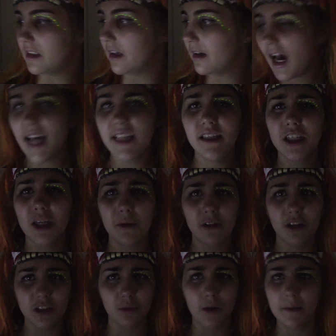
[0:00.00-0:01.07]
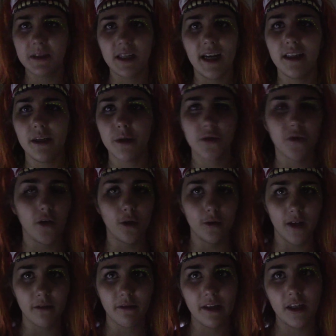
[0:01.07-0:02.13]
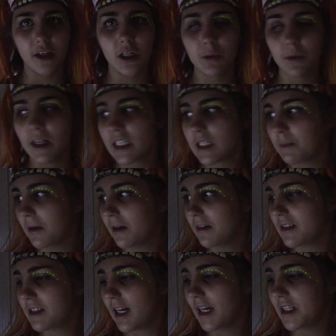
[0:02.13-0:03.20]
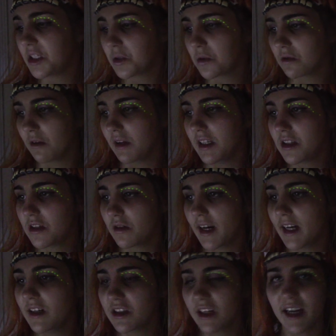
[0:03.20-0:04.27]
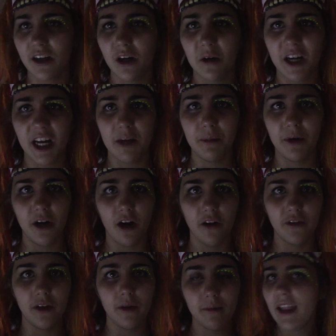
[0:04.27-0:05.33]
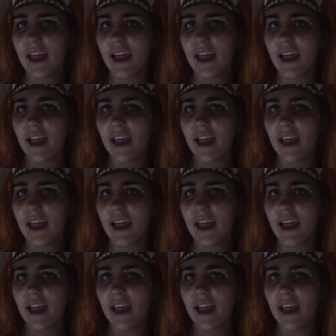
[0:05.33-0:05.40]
I did come across a website that was full of, really good ones, but the titles was really strange and I got kind of put off them.